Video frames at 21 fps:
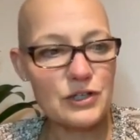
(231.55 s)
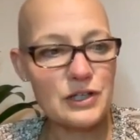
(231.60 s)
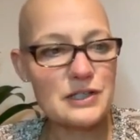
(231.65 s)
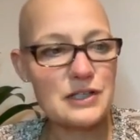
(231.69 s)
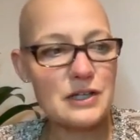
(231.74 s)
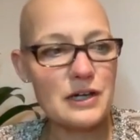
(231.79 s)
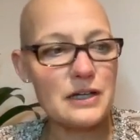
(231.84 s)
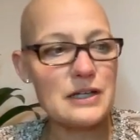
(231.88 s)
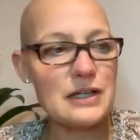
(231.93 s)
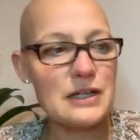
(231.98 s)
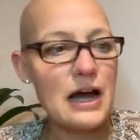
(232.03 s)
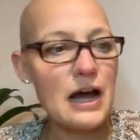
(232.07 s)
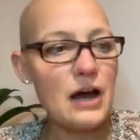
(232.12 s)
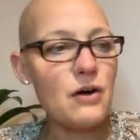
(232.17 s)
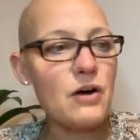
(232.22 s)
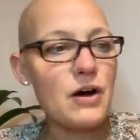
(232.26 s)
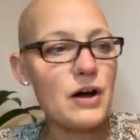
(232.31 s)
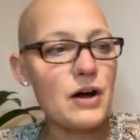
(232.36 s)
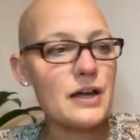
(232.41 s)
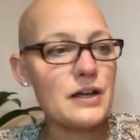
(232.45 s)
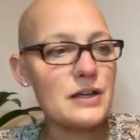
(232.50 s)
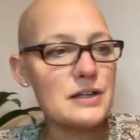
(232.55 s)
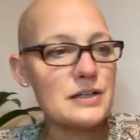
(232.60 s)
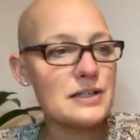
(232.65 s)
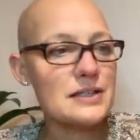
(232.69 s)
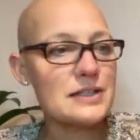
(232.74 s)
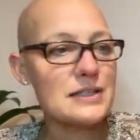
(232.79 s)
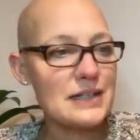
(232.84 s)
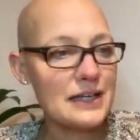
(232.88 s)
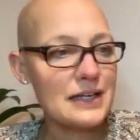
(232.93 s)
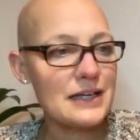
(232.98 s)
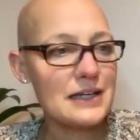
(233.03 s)
Because uh, now I
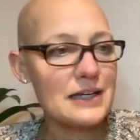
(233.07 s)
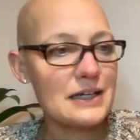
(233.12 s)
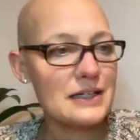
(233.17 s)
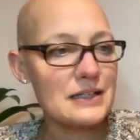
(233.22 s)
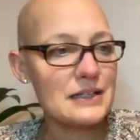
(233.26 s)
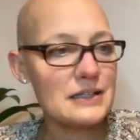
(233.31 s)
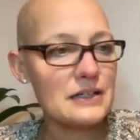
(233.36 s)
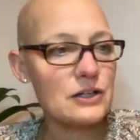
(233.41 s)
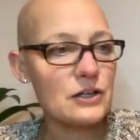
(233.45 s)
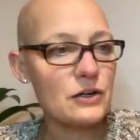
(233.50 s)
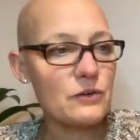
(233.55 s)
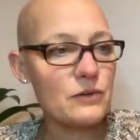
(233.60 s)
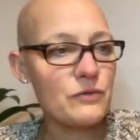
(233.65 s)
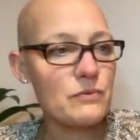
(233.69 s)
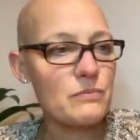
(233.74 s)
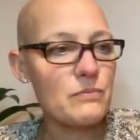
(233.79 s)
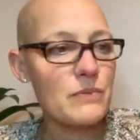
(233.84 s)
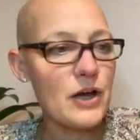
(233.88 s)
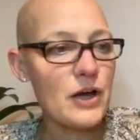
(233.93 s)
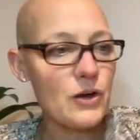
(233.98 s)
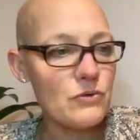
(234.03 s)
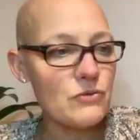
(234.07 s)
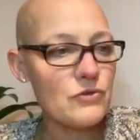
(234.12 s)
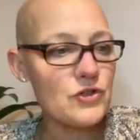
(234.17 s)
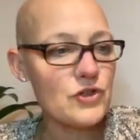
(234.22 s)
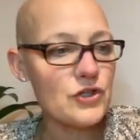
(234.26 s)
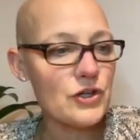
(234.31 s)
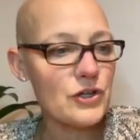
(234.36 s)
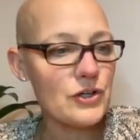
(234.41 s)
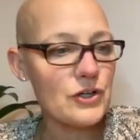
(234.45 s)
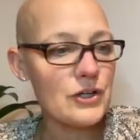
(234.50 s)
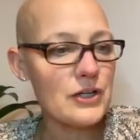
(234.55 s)
understand, you know, from my own
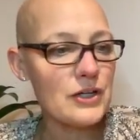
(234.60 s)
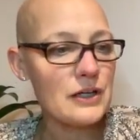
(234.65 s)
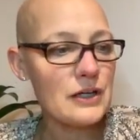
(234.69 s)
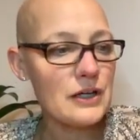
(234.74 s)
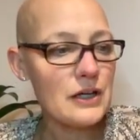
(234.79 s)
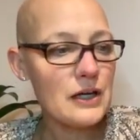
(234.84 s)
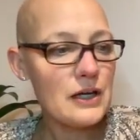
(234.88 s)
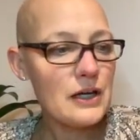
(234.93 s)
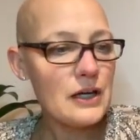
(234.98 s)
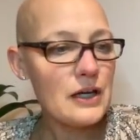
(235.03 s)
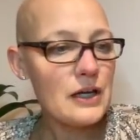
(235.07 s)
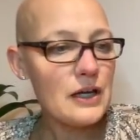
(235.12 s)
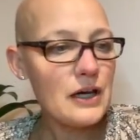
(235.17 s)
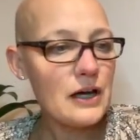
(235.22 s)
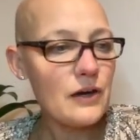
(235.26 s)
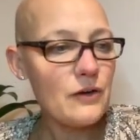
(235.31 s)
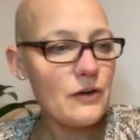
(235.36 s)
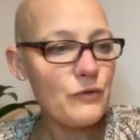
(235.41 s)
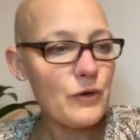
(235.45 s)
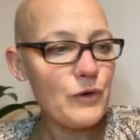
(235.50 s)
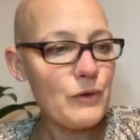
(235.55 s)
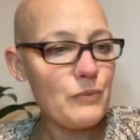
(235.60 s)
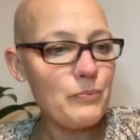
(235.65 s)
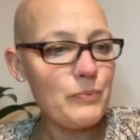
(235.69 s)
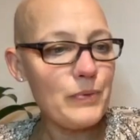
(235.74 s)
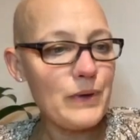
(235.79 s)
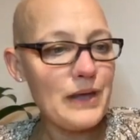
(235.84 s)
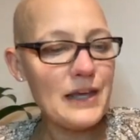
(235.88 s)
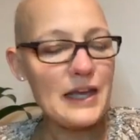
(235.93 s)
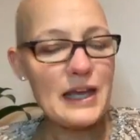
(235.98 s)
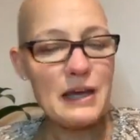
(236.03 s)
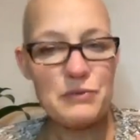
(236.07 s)
journey of
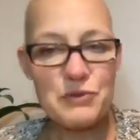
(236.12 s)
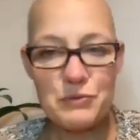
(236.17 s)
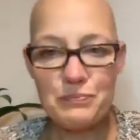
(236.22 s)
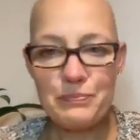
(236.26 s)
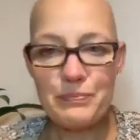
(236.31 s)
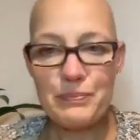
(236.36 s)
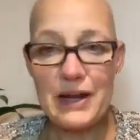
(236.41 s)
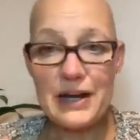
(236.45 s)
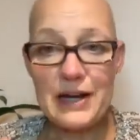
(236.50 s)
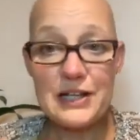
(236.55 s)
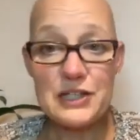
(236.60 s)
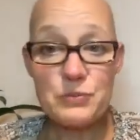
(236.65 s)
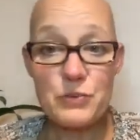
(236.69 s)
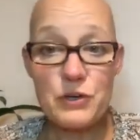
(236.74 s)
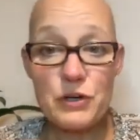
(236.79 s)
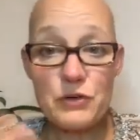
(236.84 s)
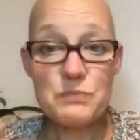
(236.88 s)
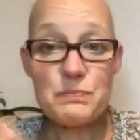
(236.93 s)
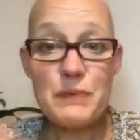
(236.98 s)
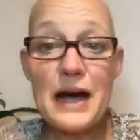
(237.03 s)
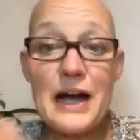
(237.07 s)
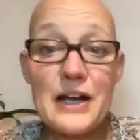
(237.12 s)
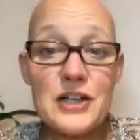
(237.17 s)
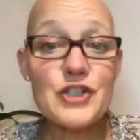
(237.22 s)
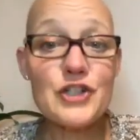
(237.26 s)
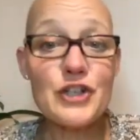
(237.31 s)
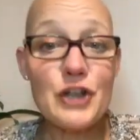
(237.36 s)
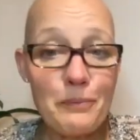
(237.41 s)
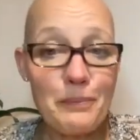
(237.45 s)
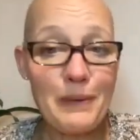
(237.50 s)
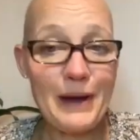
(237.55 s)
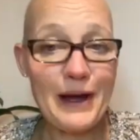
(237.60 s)
being able to balance what I was
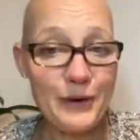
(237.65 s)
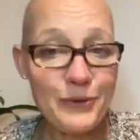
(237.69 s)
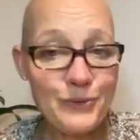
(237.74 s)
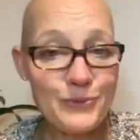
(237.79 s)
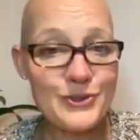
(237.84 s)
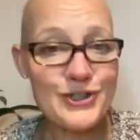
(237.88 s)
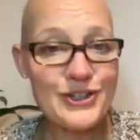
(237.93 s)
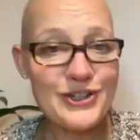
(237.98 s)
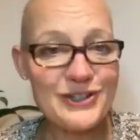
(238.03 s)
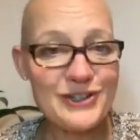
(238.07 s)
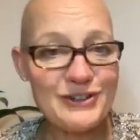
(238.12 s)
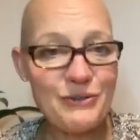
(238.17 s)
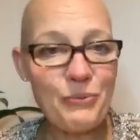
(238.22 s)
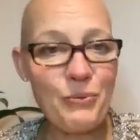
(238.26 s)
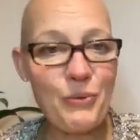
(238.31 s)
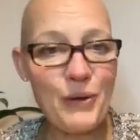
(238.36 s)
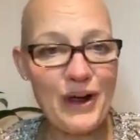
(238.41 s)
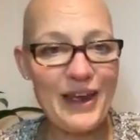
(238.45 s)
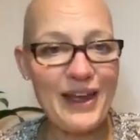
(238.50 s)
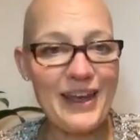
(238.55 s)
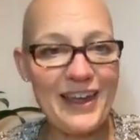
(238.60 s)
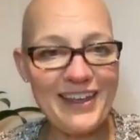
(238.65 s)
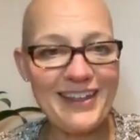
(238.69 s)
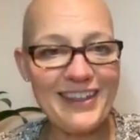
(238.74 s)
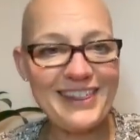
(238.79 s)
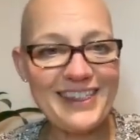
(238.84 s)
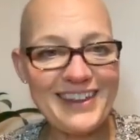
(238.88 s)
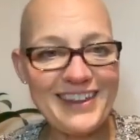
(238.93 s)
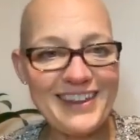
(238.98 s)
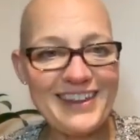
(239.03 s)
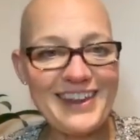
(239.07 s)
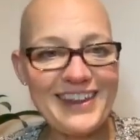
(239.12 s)
passionate about with
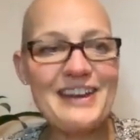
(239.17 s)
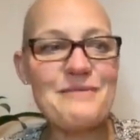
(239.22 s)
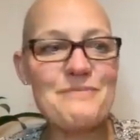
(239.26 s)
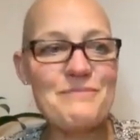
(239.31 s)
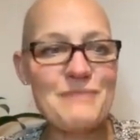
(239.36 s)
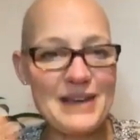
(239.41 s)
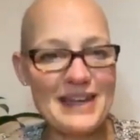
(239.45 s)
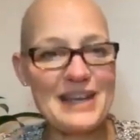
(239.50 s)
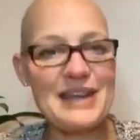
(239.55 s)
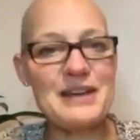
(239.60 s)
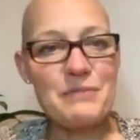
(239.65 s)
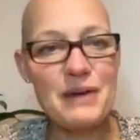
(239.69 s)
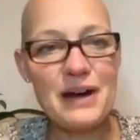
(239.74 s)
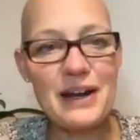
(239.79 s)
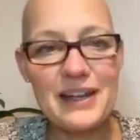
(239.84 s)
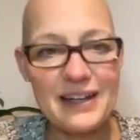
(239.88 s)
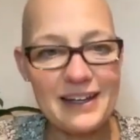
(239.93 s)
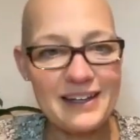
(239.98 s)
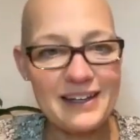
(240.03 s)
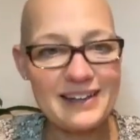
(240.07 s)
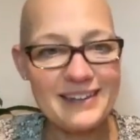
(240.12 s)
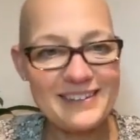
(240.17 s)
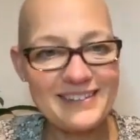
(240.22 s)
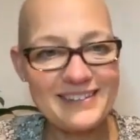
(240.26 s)
making money